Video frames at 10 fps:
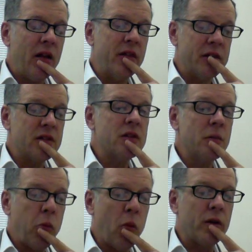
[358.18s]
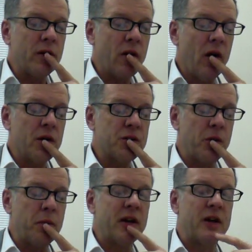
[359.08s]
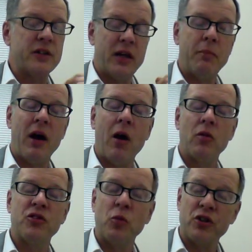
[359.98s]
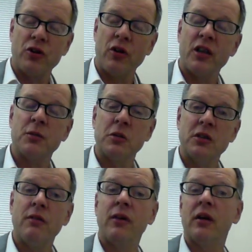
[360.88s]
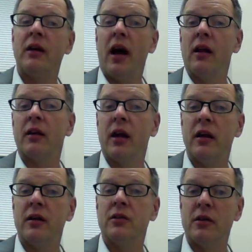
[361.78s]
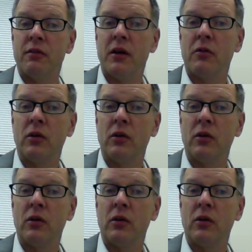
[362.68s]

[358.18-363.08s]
This is important also because any powers which are not specifically allocated to the federal